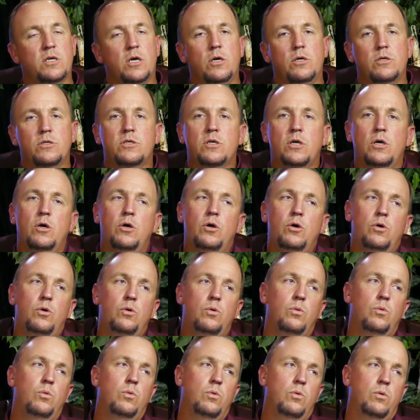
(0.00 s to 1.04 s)

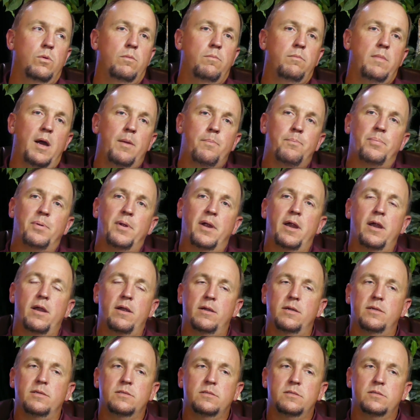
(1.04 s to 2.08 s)
So my
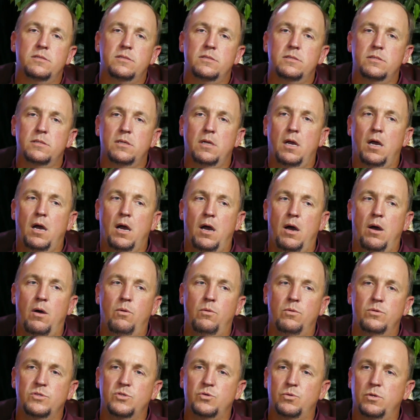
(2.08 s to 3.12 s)
parents
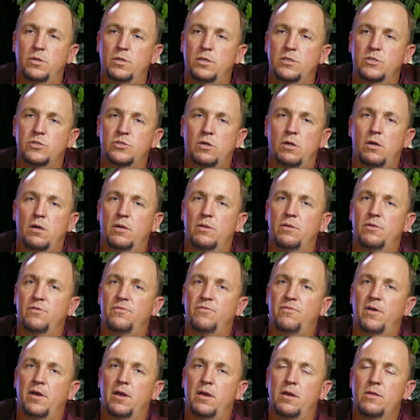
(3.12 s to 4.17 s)
was really strong in their faith.